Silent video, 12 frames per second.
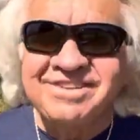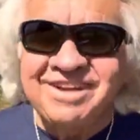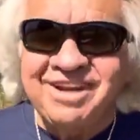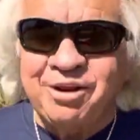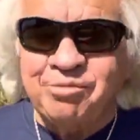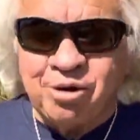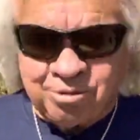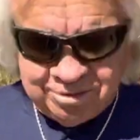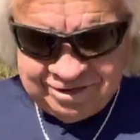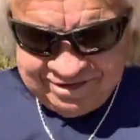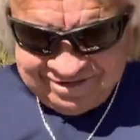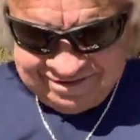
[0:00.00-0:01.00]
any moment,
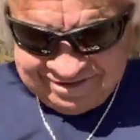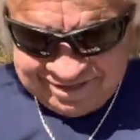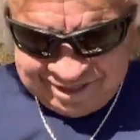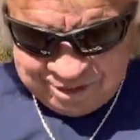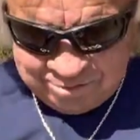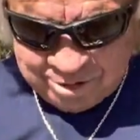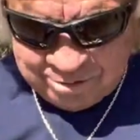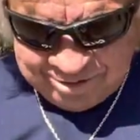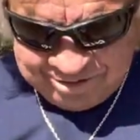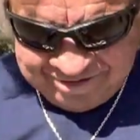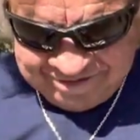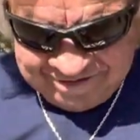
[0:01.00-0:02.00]
any moment.
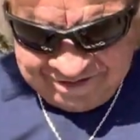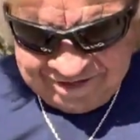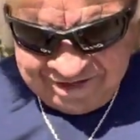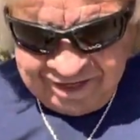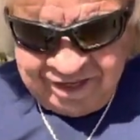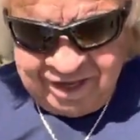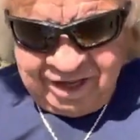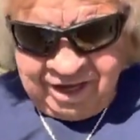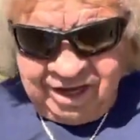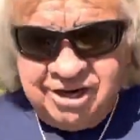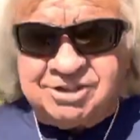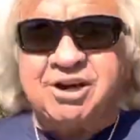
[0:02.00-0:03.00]

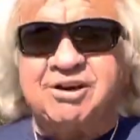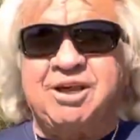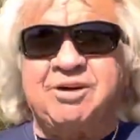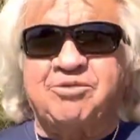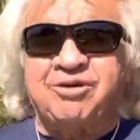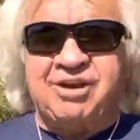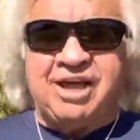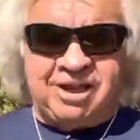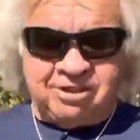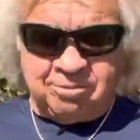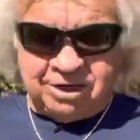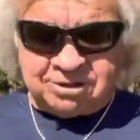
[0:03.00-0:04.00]
Here's our tip for the day:
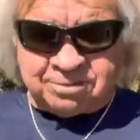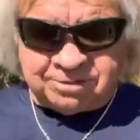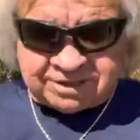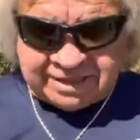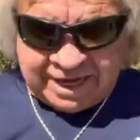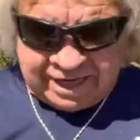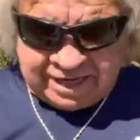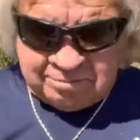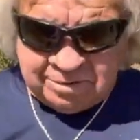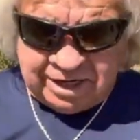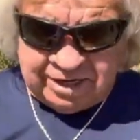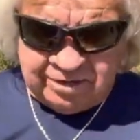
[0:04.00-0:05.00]
The biggest mistake
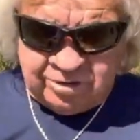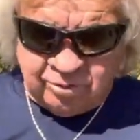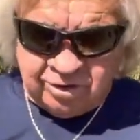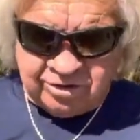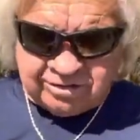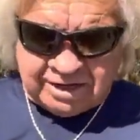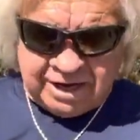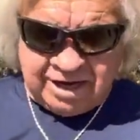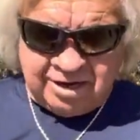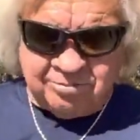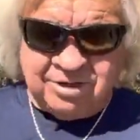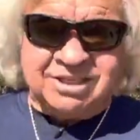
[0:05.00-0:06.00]
made in the
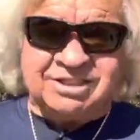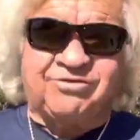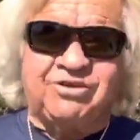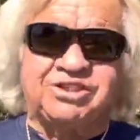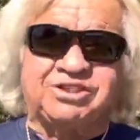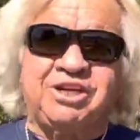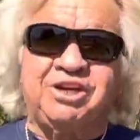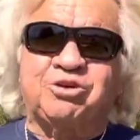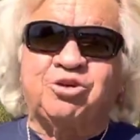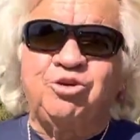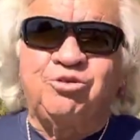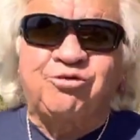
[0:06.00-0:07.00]
wintertime is fishing
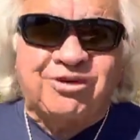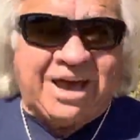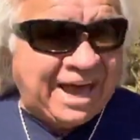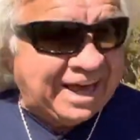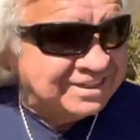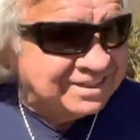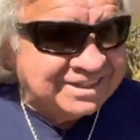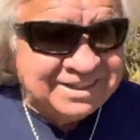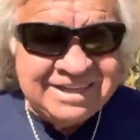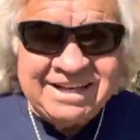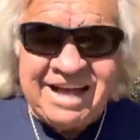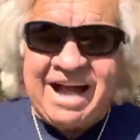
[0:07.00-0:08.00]
too fast.
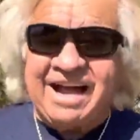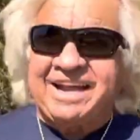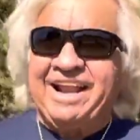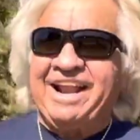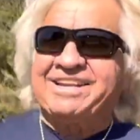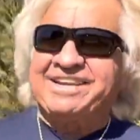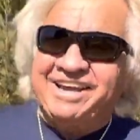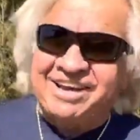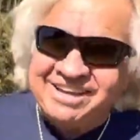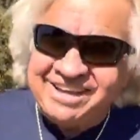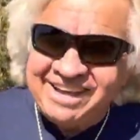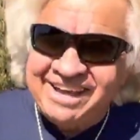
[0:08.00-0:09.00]
Can I tell you,